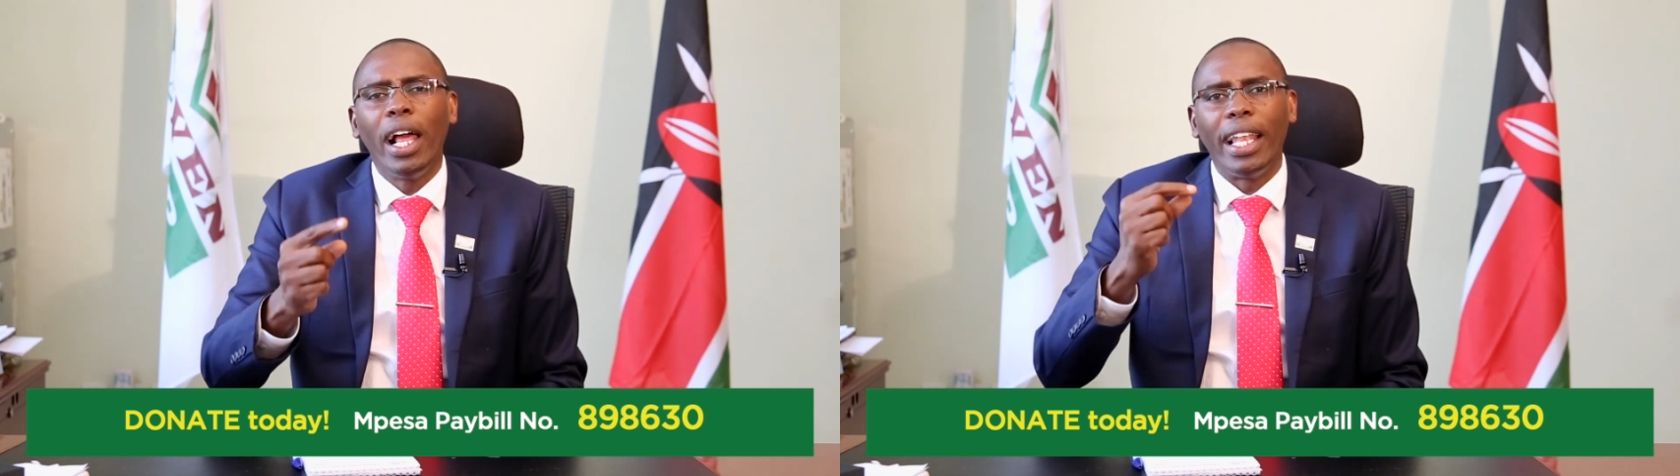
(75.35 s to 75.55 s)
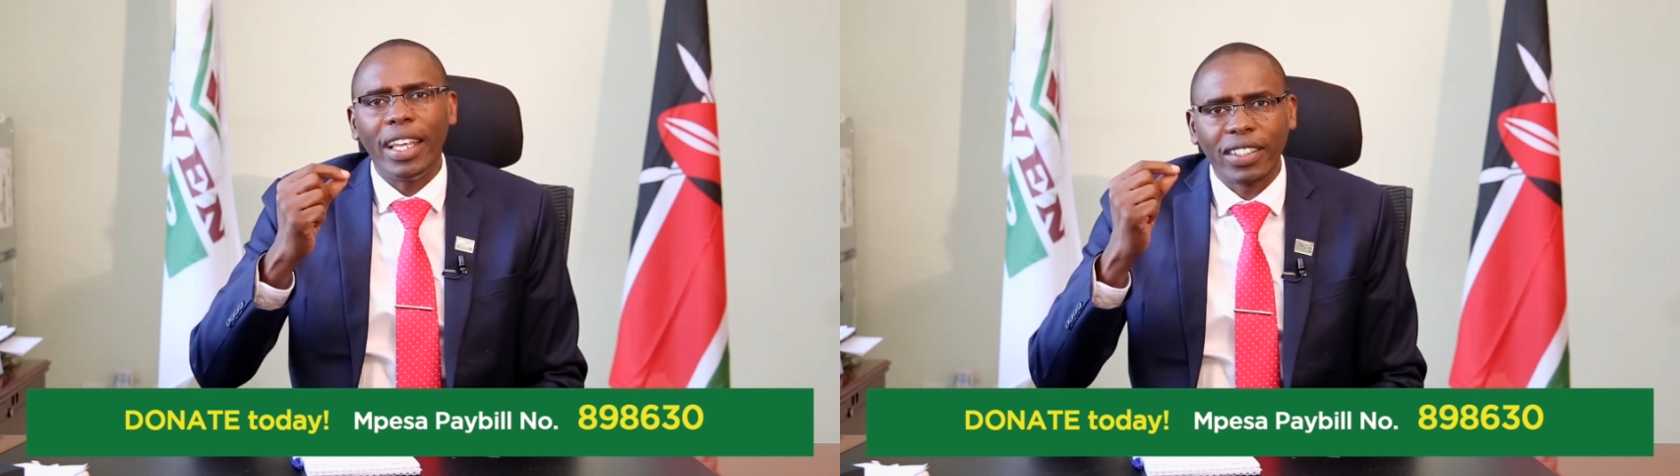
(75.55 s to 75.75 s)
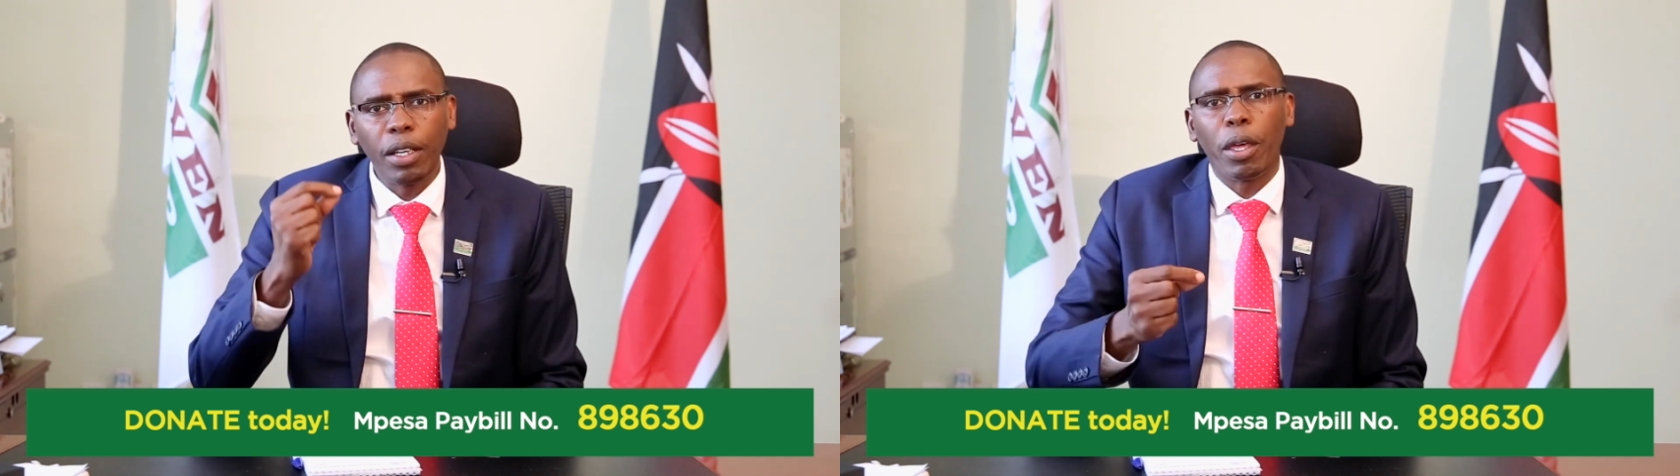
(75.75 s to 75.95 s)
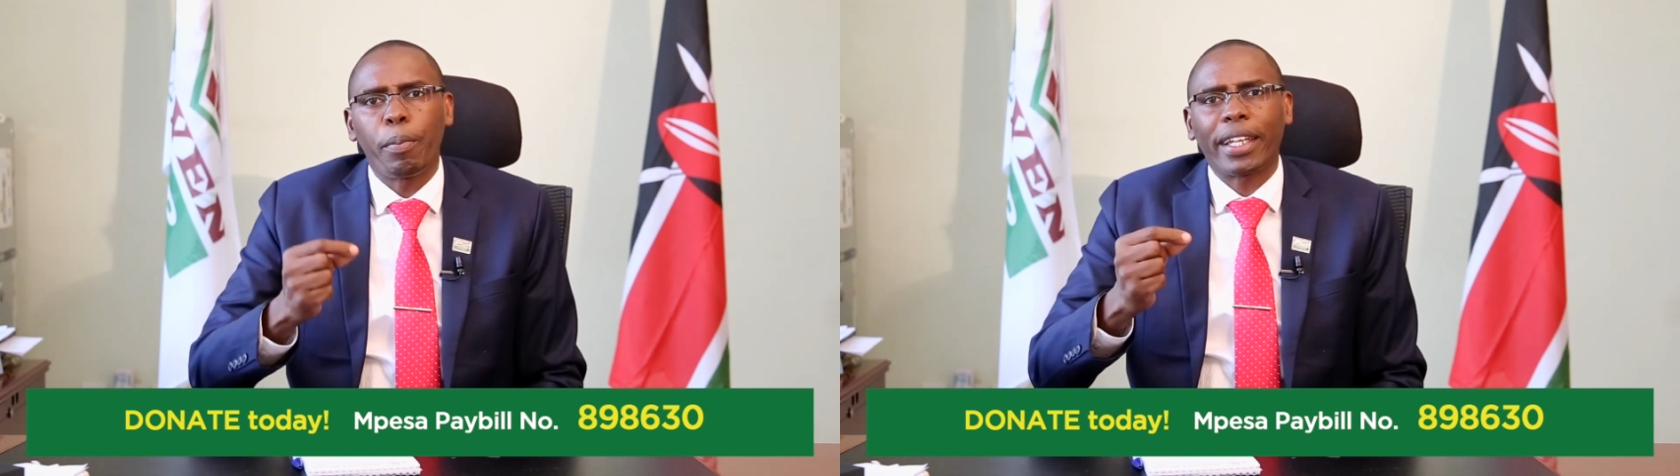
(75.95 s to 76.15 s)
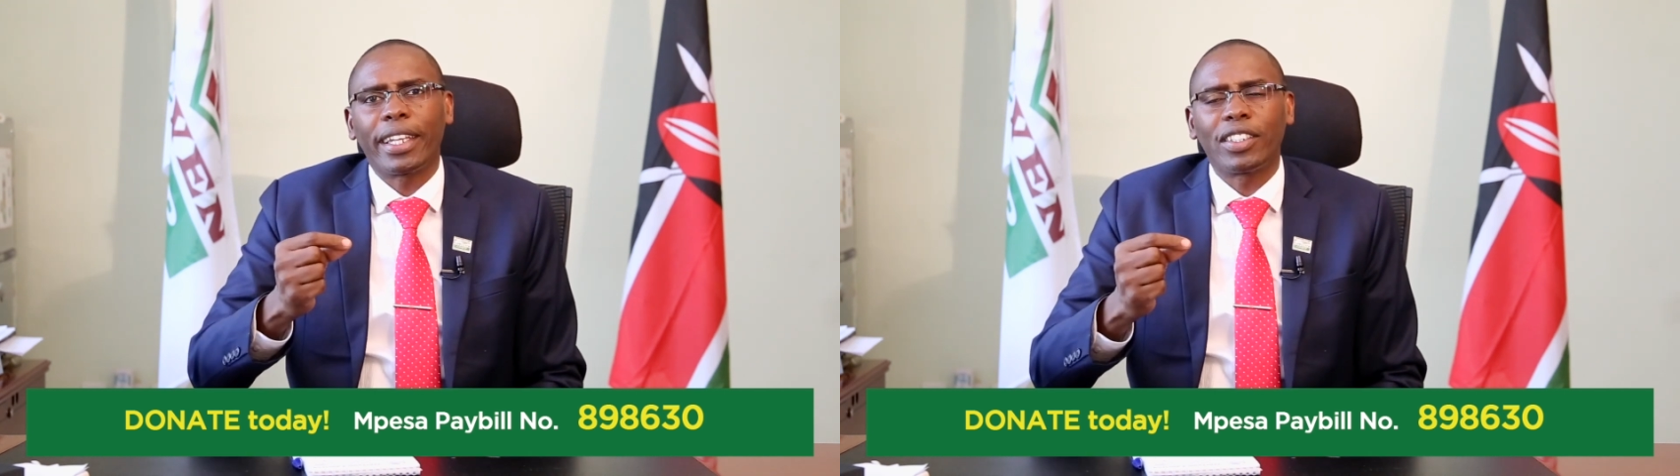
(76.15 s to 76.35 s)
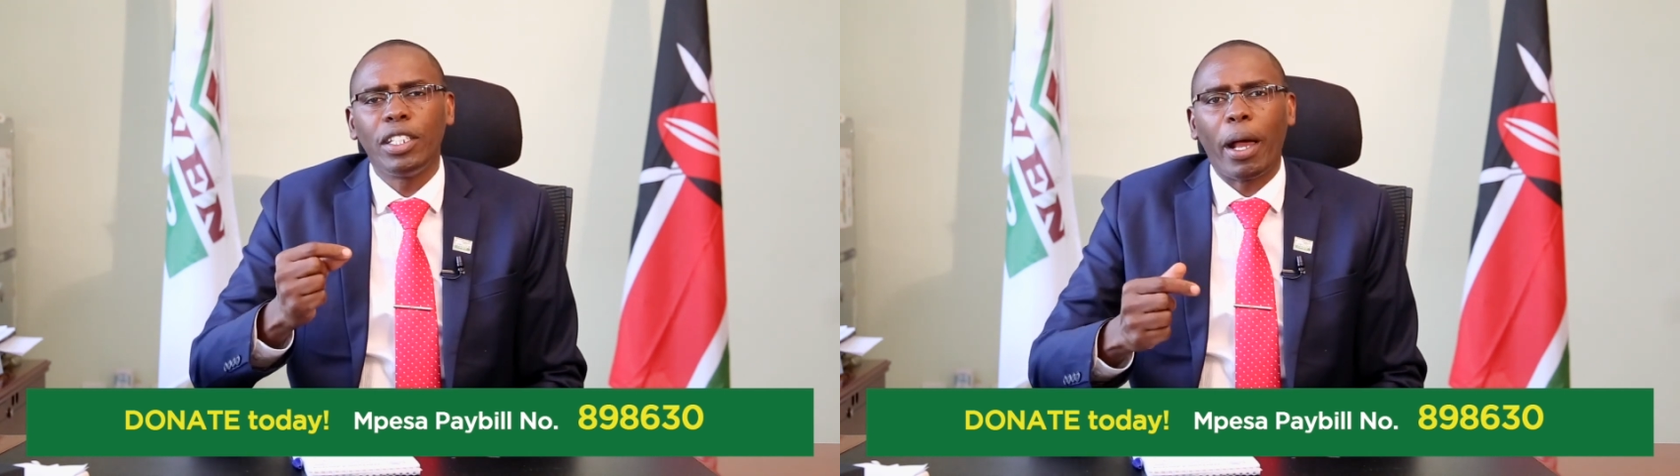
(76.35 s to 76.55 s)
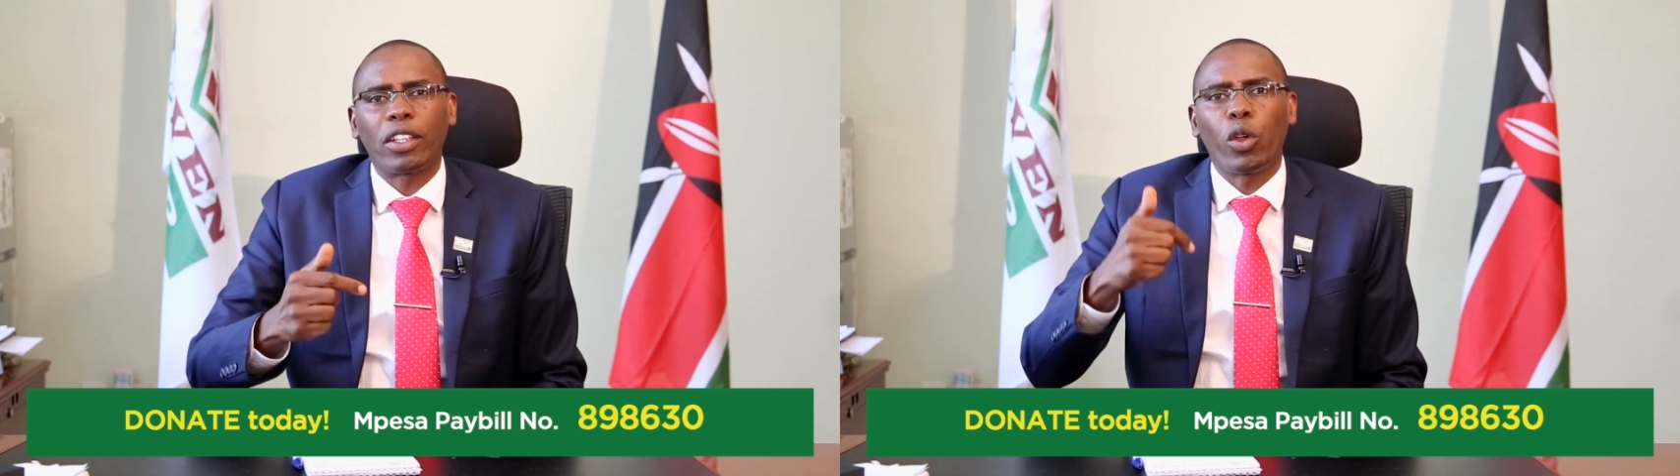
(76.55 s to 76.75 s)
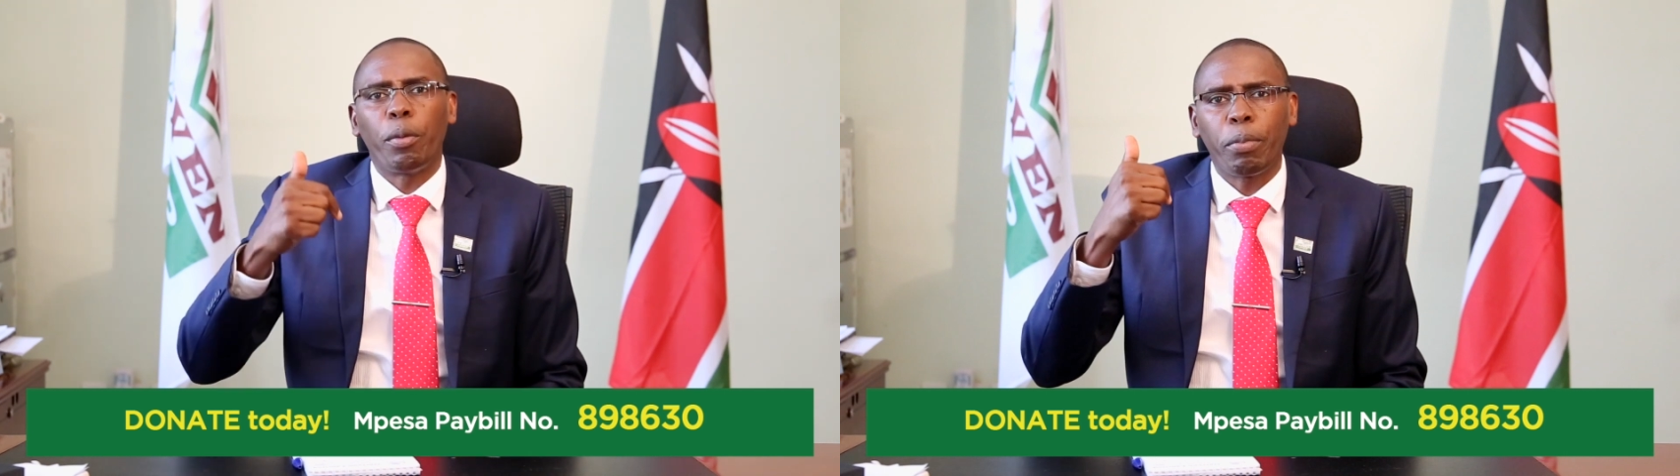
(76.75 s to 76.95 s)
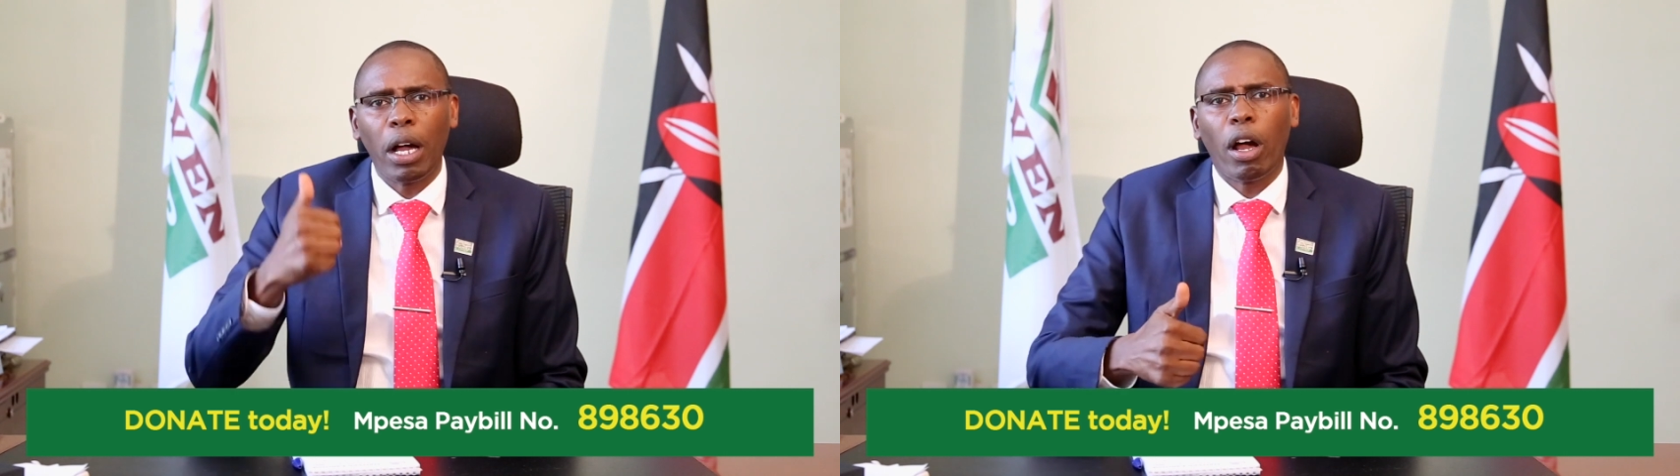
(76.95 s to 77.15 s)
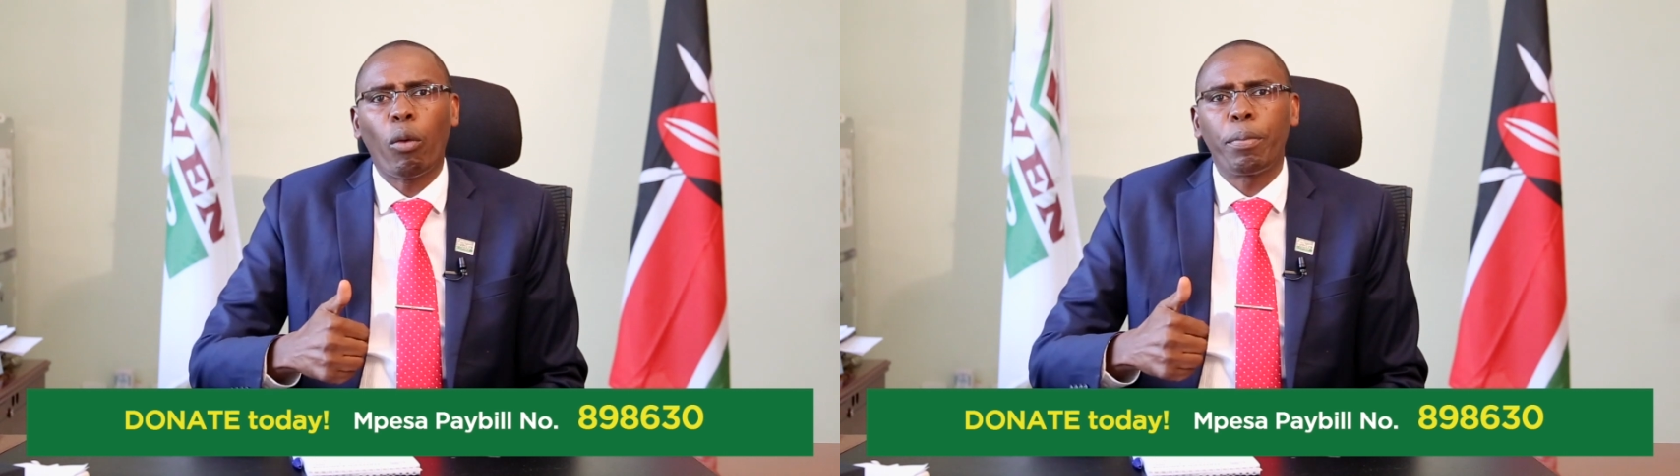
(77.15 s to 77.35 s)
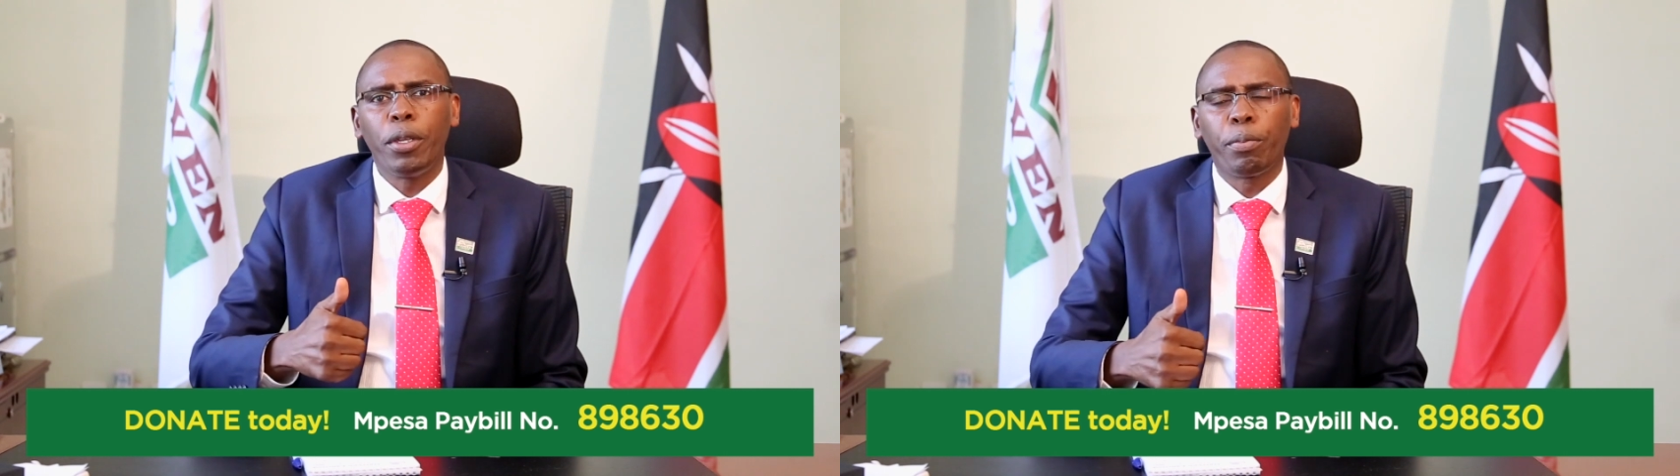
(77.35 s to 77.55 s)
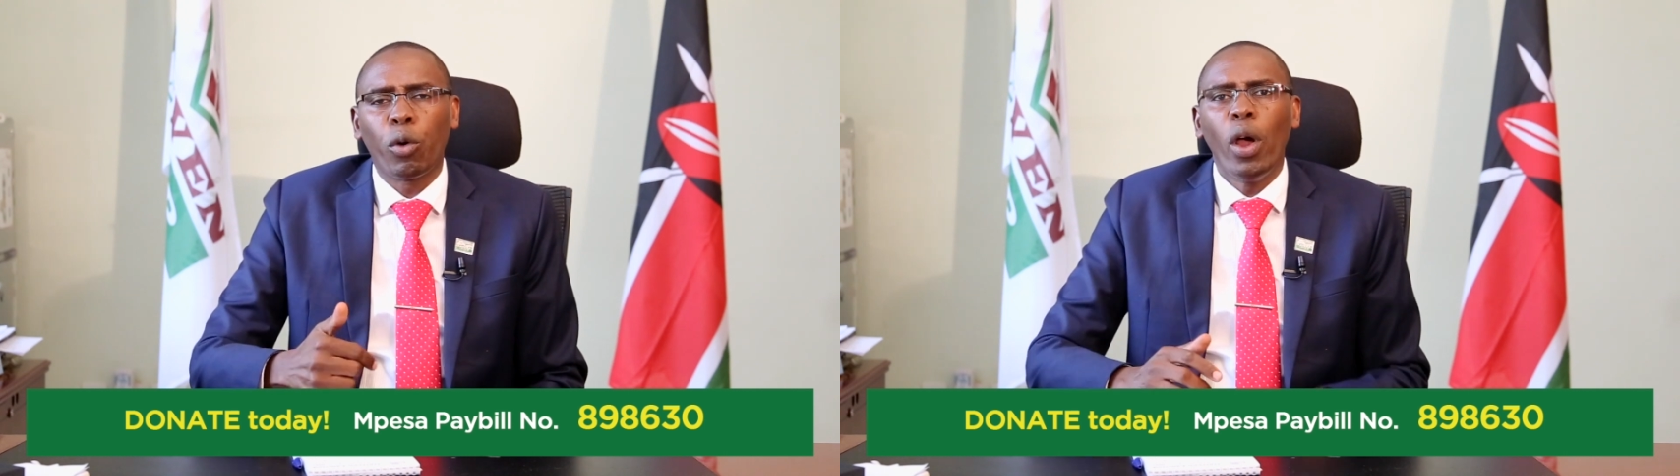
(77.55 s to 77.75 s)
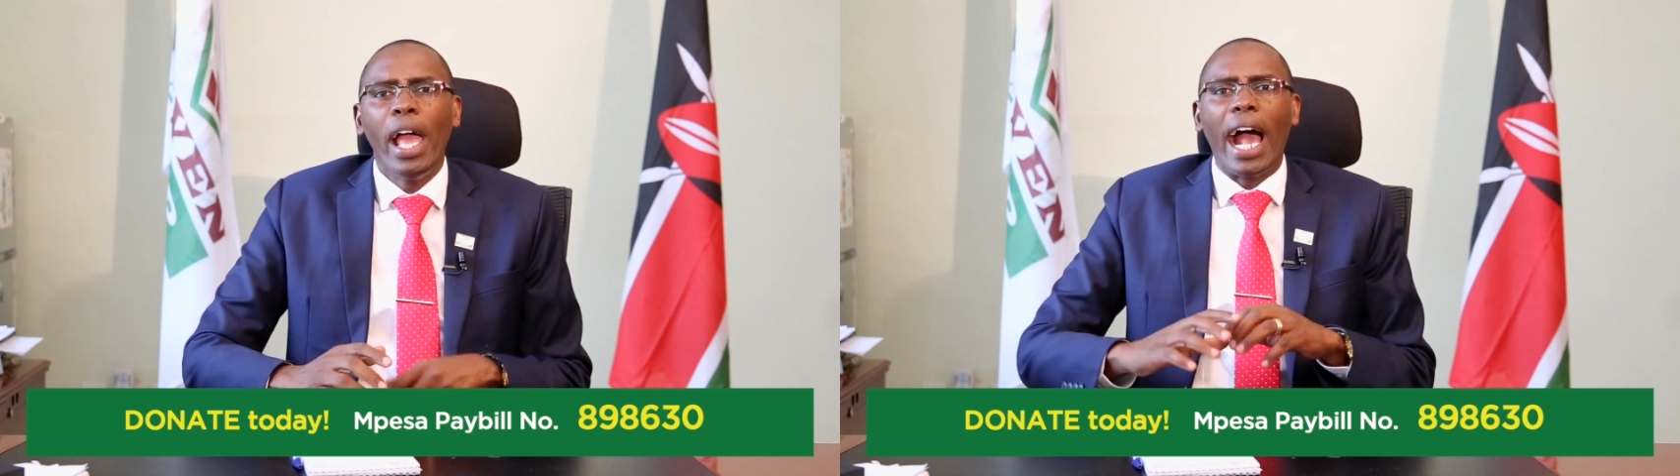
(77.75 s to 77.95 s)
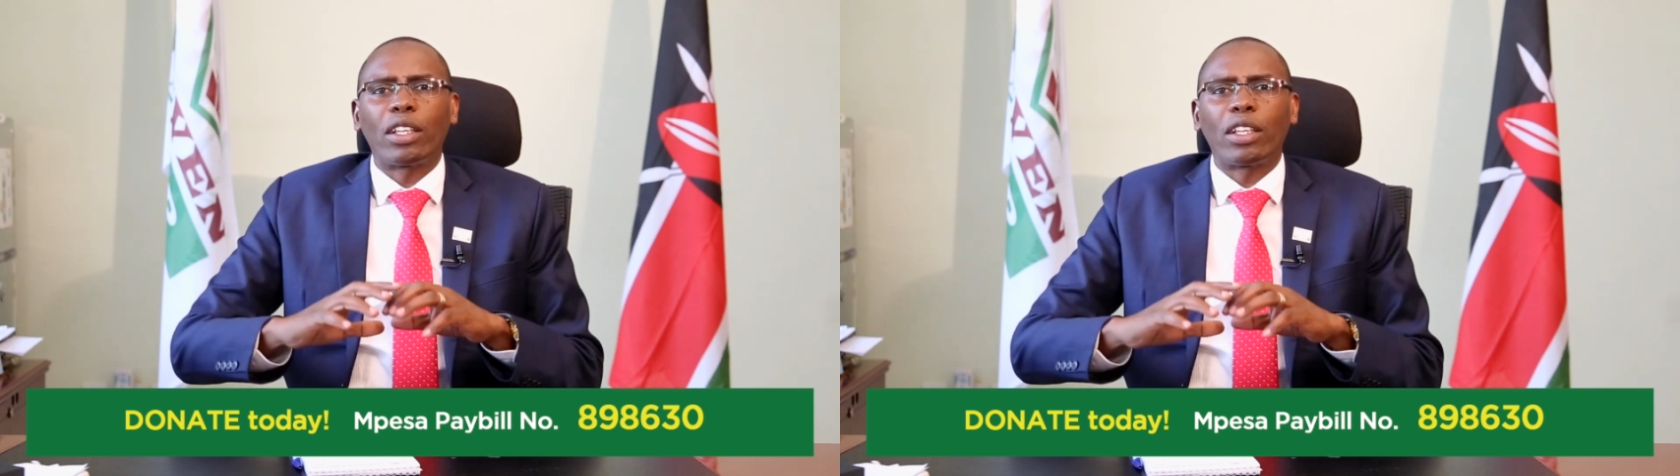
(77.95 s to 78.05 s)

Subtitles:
Let's keep the partnership as we empower our people,